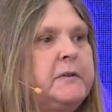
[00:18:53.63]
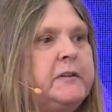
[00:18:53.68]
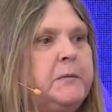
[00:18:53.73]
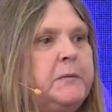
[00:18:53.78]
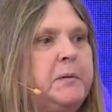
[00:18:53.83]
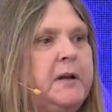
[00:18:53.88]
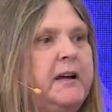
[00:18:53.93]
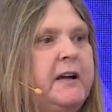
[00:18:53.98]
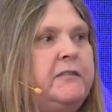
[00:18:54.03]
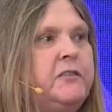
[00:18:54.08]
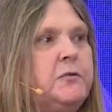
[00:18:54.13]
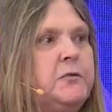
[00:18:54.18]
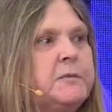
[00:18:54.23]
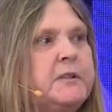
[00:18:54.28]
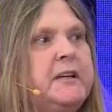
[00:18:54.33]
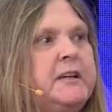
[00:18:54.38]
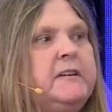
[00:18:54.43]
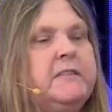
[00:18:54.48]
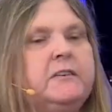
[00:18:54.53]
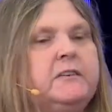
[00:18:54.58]
the platforms
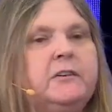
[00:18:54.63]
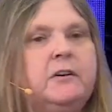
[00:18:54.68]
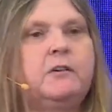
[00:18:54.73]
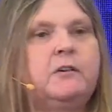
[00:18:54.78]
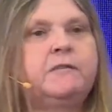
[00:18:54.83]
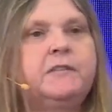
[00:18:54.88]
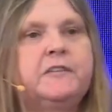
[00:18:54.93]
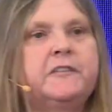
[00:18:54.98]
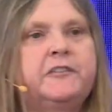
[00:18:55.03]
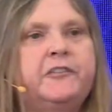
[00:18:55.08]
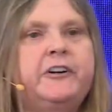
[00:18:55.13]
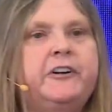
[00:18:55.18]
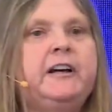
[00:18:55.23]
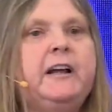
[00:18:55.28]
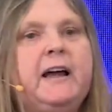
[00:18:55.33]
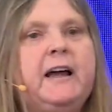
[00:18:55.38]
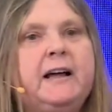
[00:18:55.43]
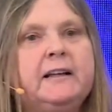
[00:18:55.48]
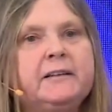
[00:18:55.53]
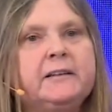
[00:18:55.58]
even offer free
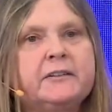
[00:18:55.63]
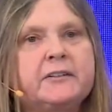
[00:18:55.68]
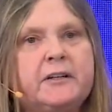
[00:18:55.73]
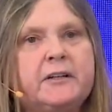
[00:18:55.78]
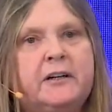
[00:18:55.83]
land.